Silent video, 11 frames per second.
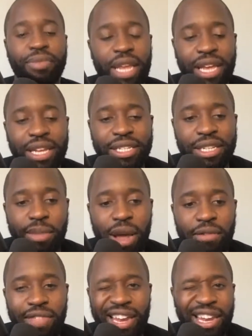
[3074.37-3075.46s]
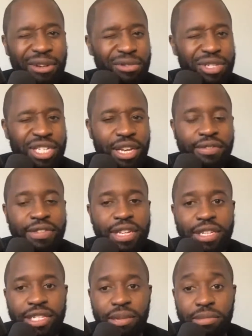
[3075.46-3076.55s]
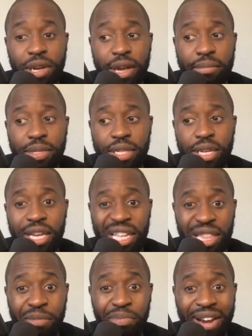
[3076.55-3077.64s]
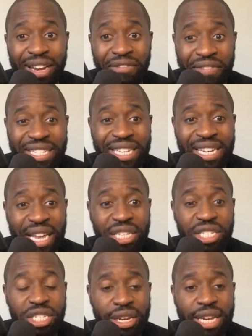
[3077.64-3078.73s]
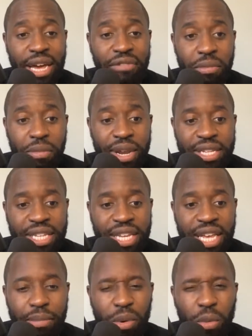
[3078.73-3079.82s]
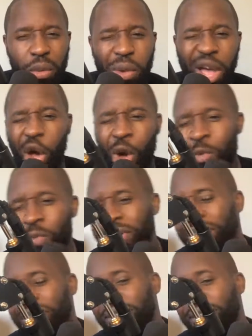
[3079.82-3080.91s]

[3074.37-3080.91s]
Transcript: It's just a matter of that little shift. And sometimes the brain physically has shut down from witnessing it. But when we're open,